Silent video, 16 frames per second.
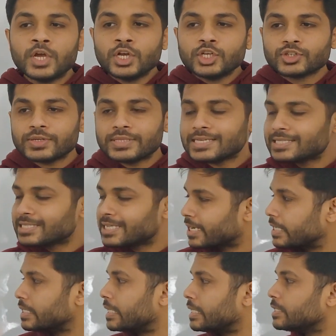So in the
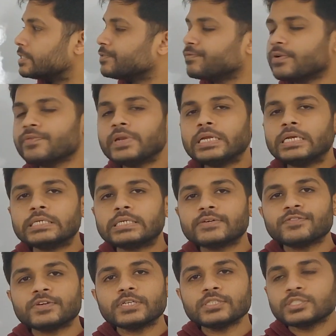second case, we will
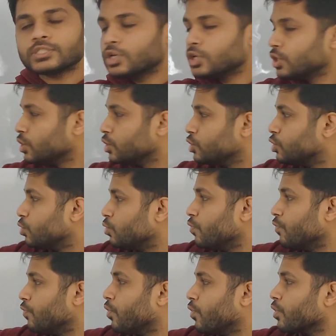interface two
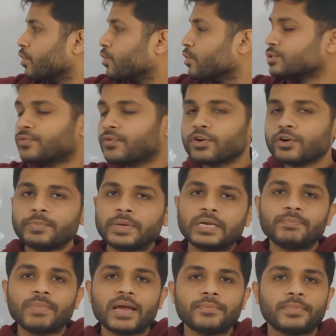
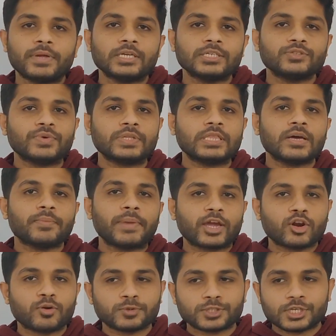4x4-bit memories with the
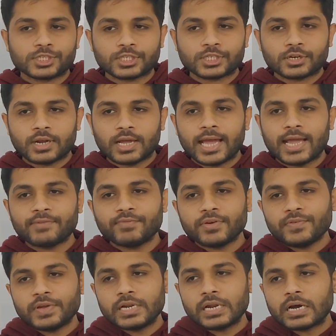microprocessor, and we
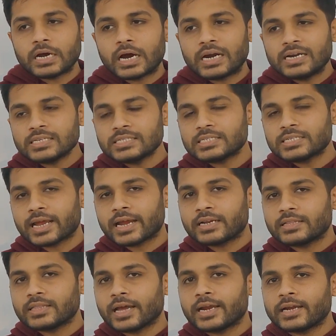will
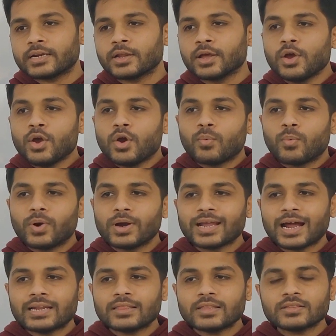understand that what
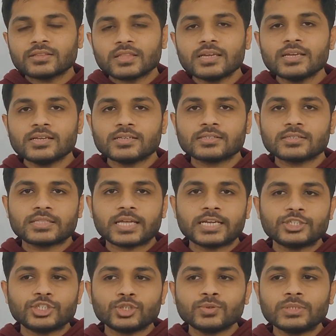are the things
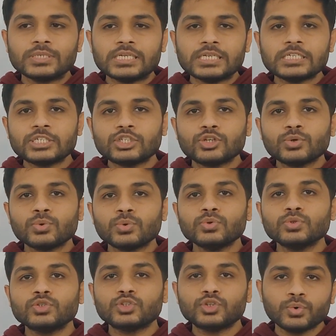that you need to
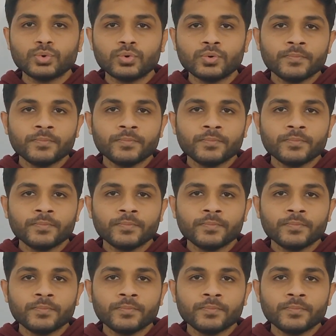do